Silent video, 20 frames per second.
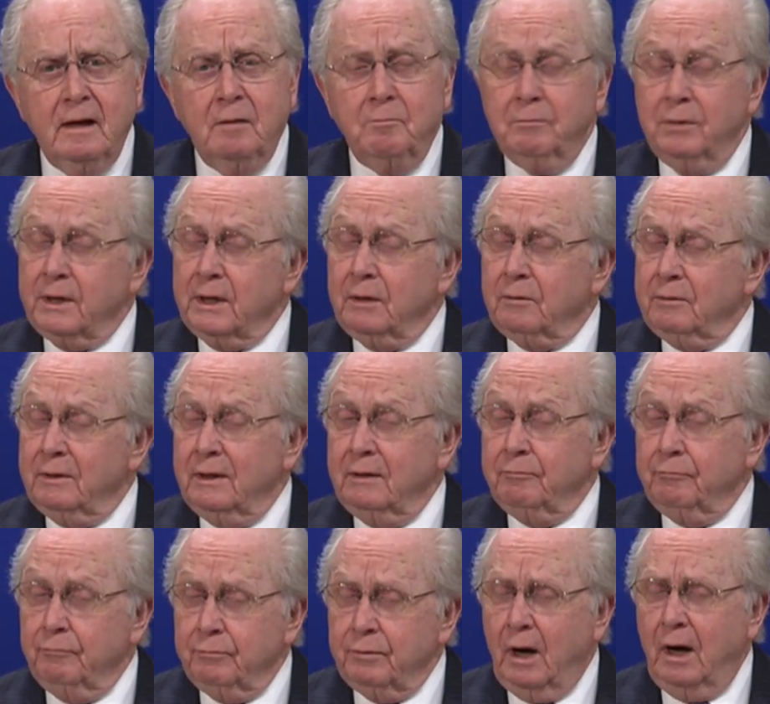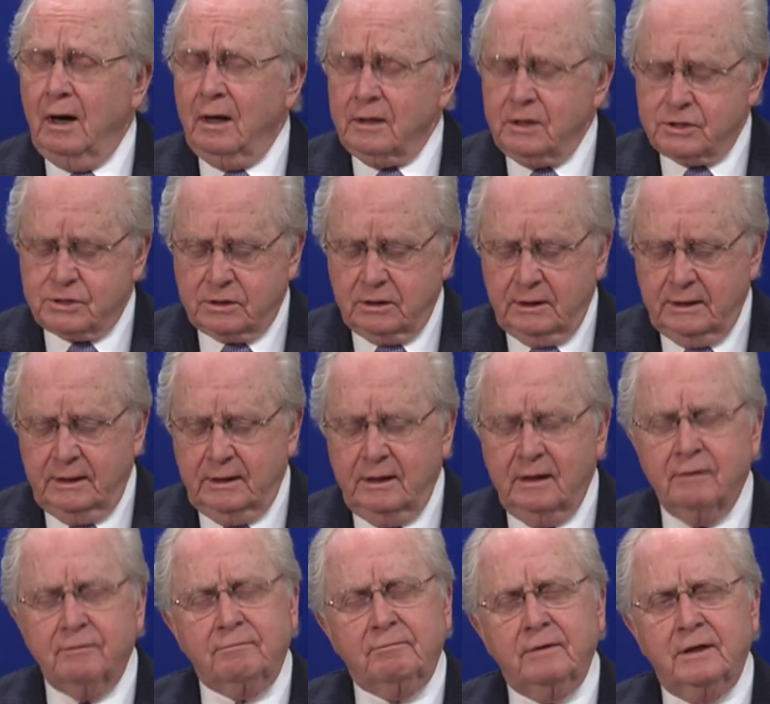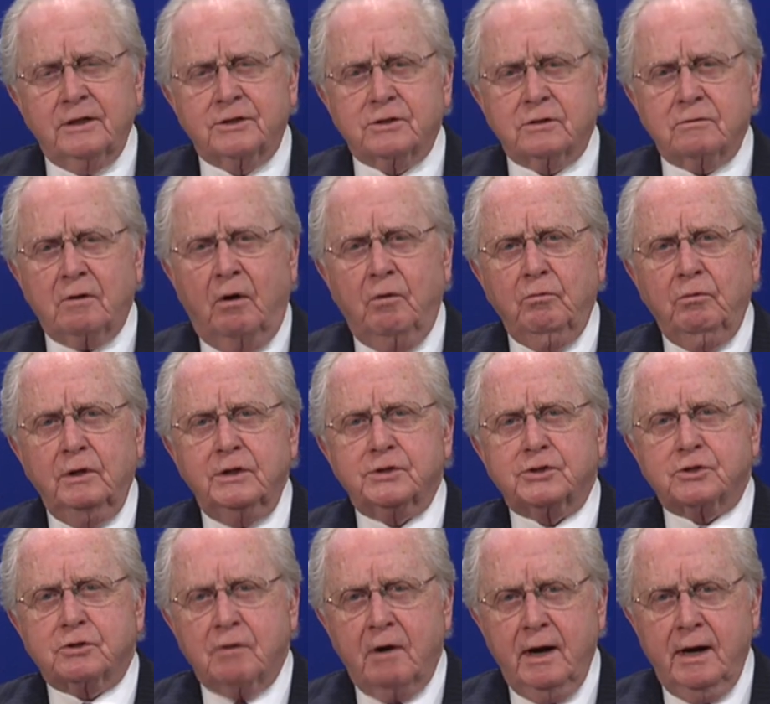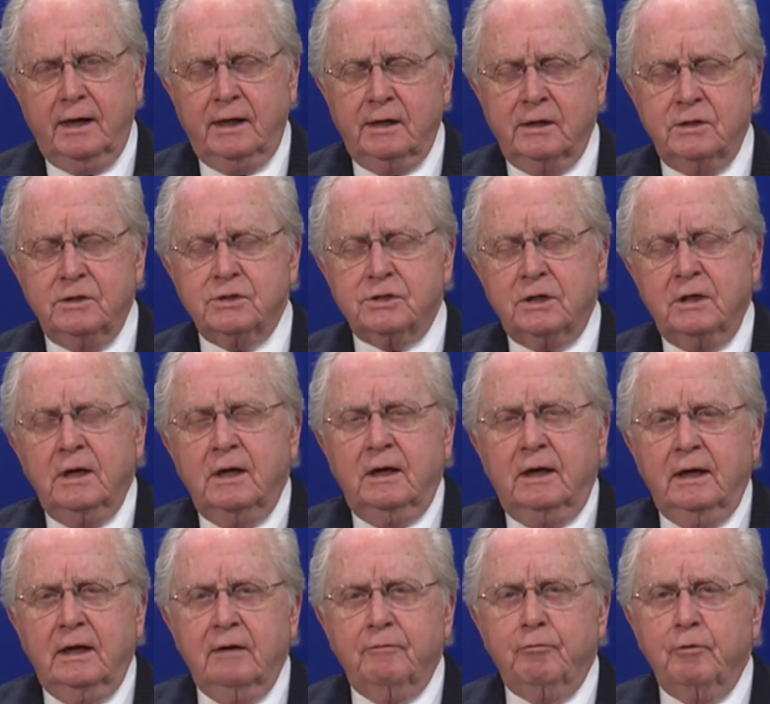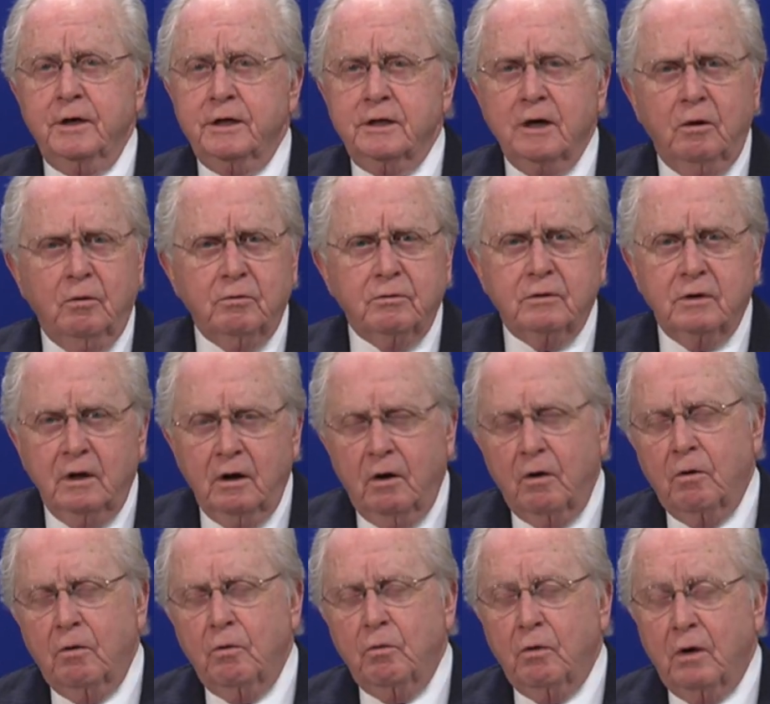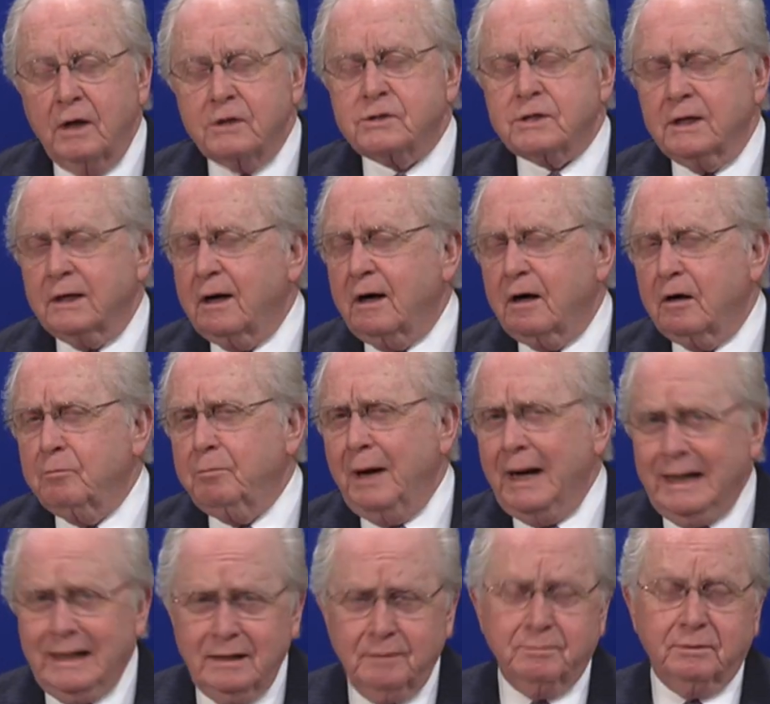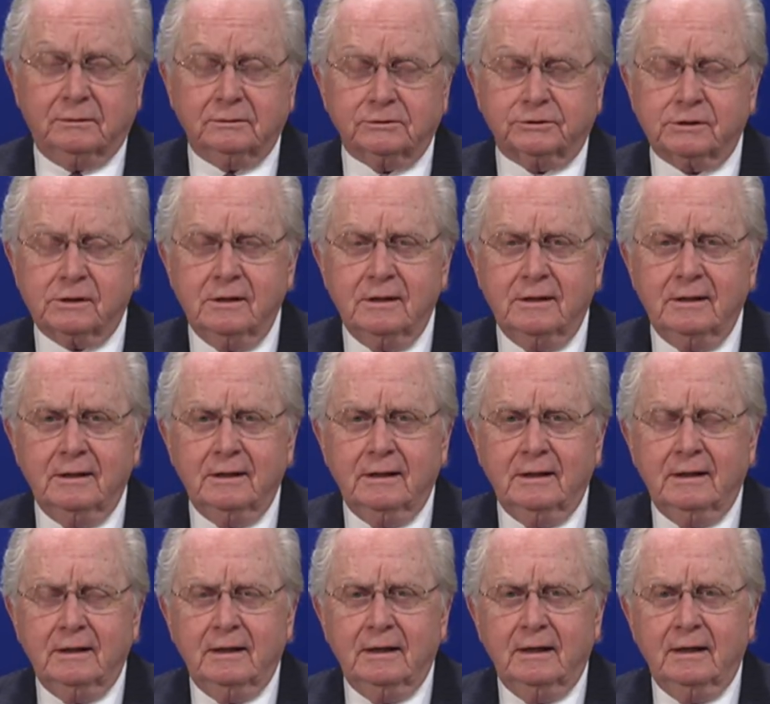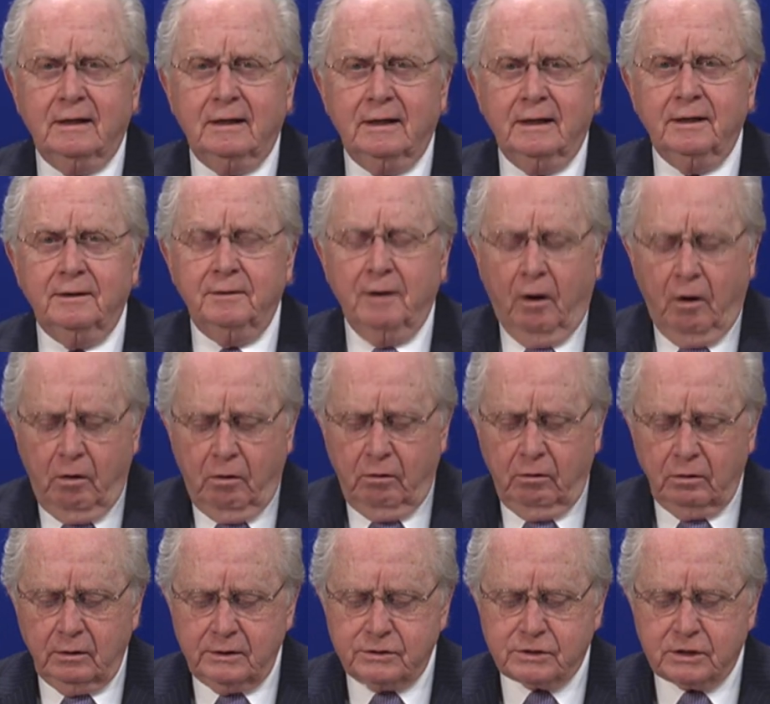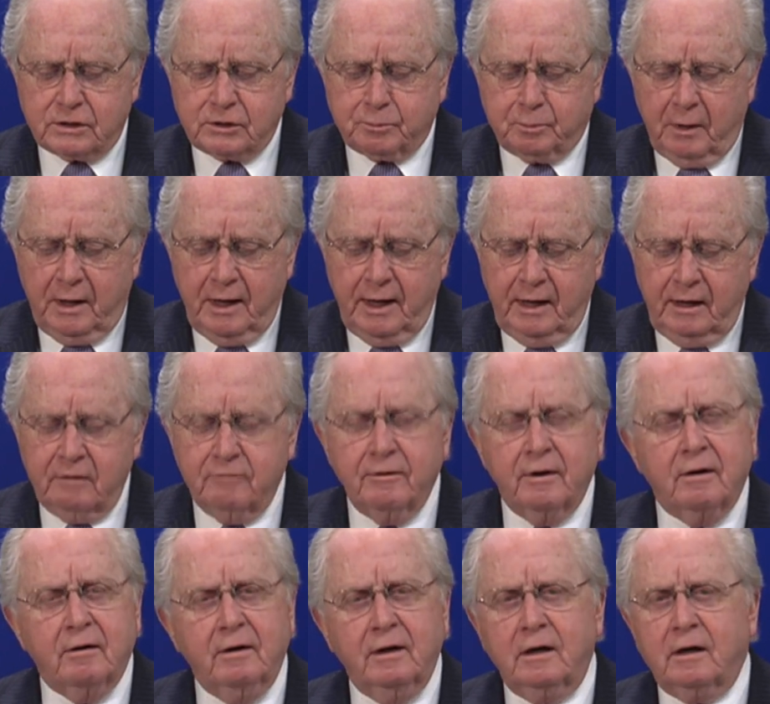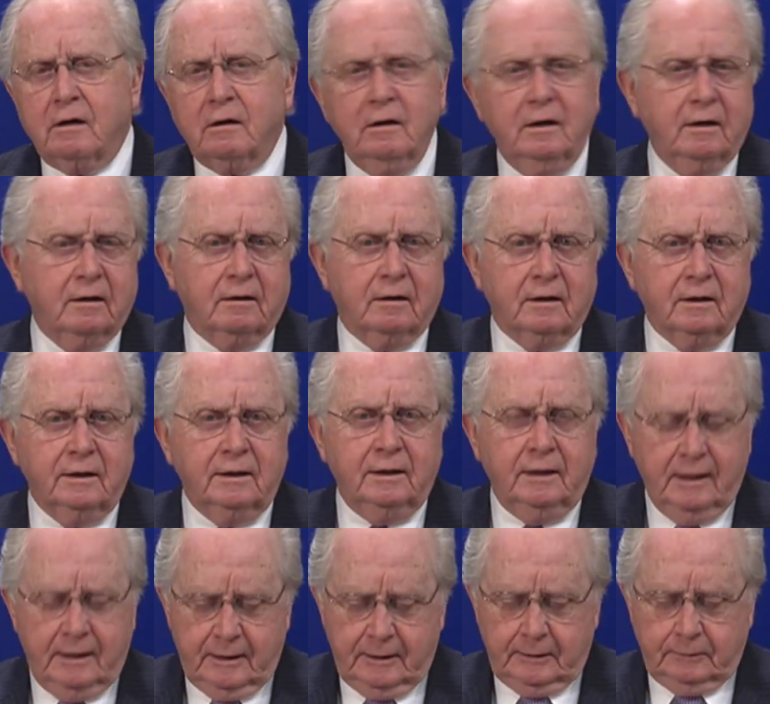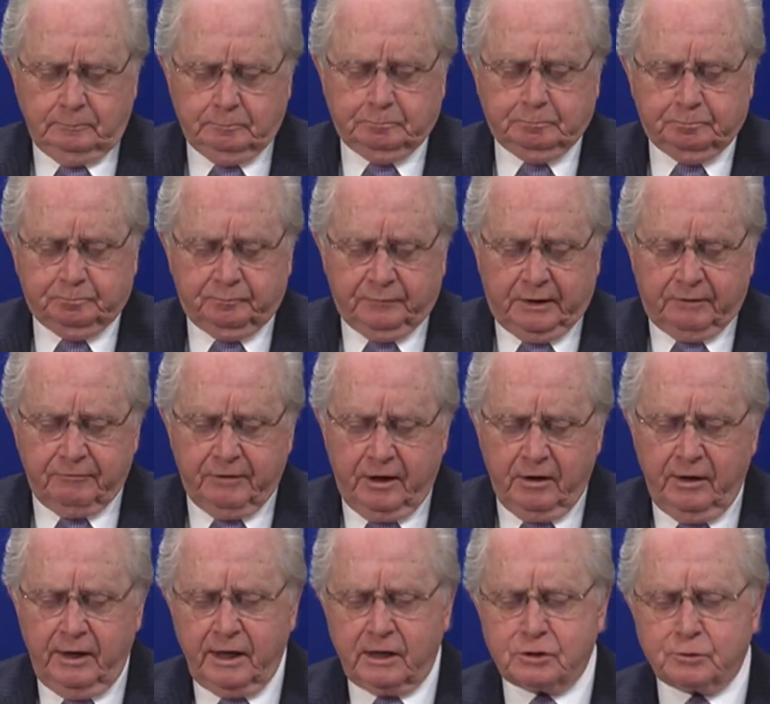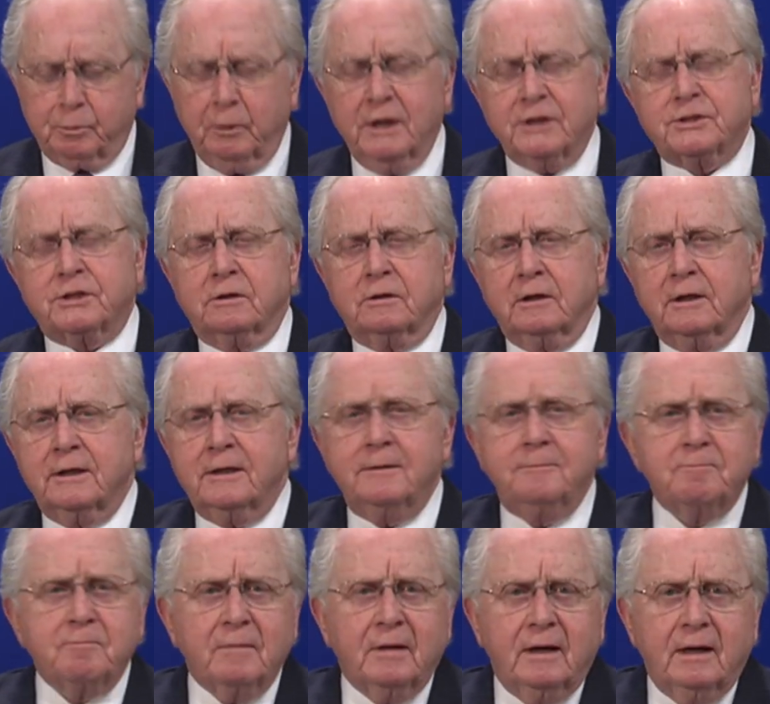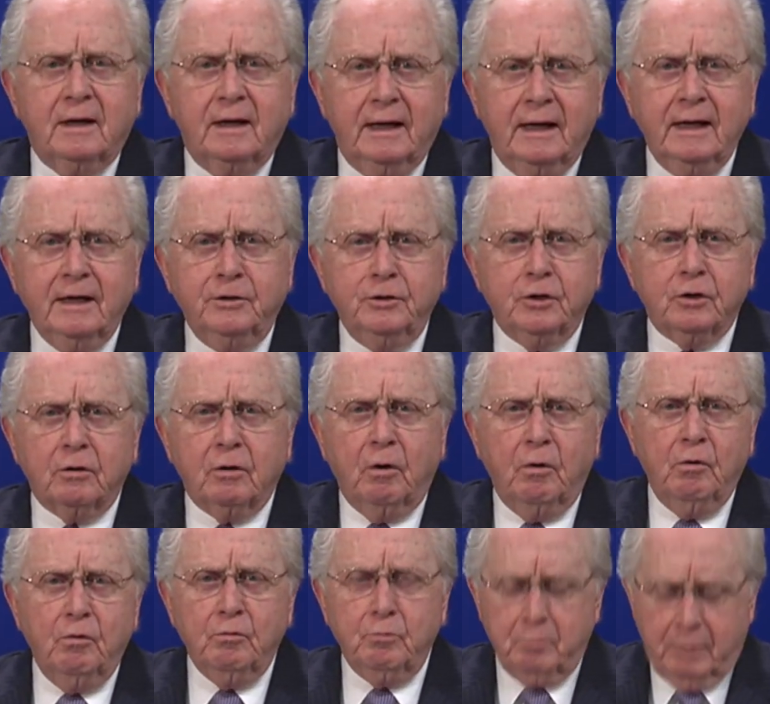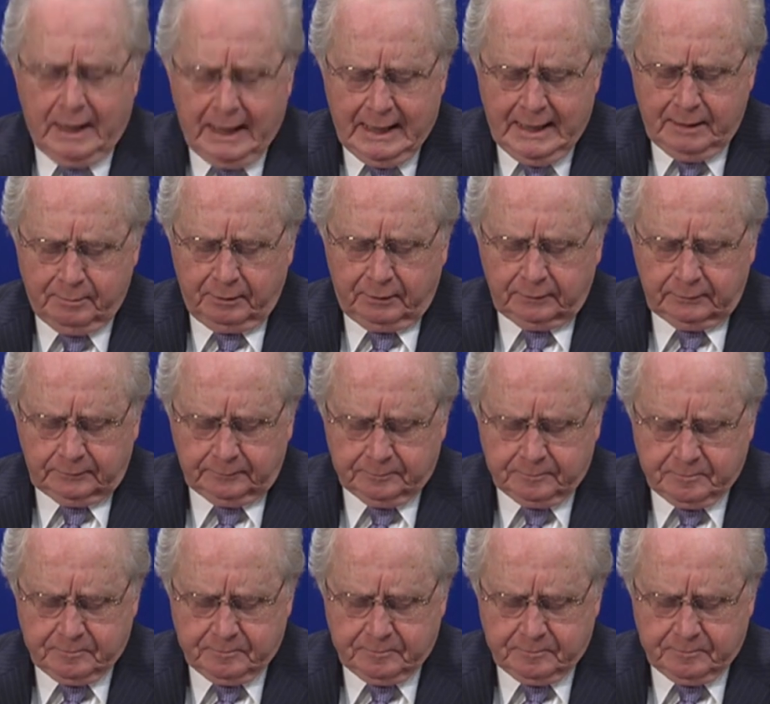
but it, it honestly, it, it's only strange if we don't know what's in our Bibles. It all is explained very clearly, very explicitly in your own Bible.